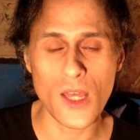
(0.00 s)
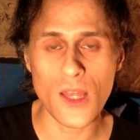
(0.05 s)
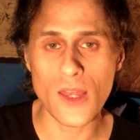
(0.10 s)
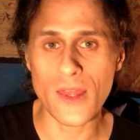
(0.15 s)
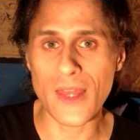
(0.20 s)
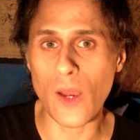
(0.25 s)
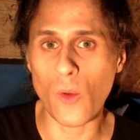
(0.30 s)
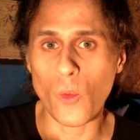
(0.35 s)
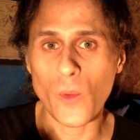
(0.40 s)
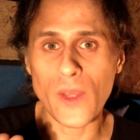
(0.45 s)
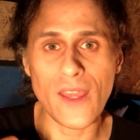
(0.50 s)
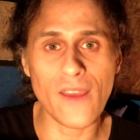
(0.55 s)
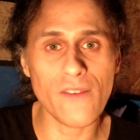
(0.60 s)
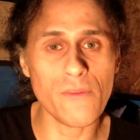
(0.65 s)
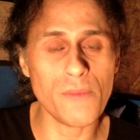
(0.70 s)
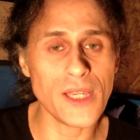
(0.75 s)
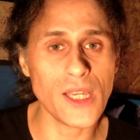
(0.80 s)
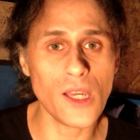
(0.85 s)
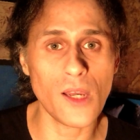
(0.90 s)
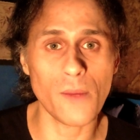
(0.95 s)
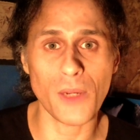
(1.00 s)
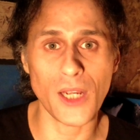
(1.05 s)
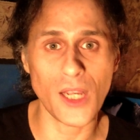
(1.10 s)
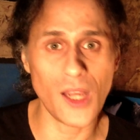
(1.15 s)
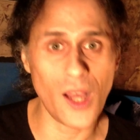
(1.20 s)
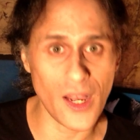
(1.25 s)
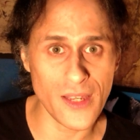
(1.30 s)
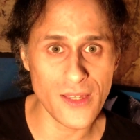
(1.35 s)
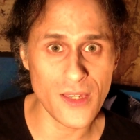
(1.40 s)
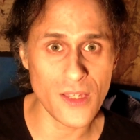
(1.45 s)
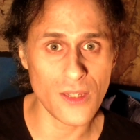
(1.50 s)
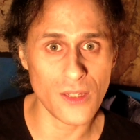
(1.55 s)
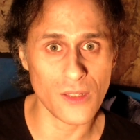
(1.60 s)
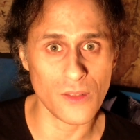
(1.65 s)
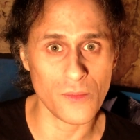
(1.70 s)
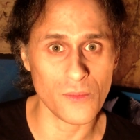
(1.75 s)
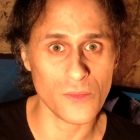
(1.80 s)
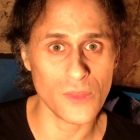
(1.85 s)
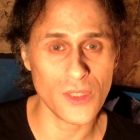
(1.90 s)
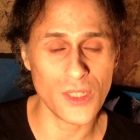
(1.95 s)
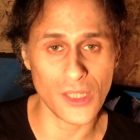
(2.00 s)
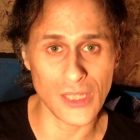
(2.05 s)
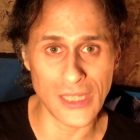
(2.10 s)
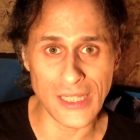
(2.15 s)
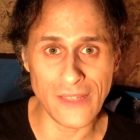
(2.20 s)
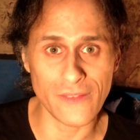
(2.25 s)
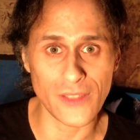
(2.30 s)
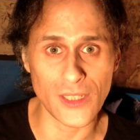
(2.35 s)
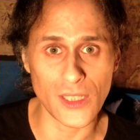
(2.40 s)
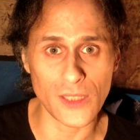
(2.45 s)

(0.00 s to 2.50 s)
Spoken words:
that we have become accustomed to living.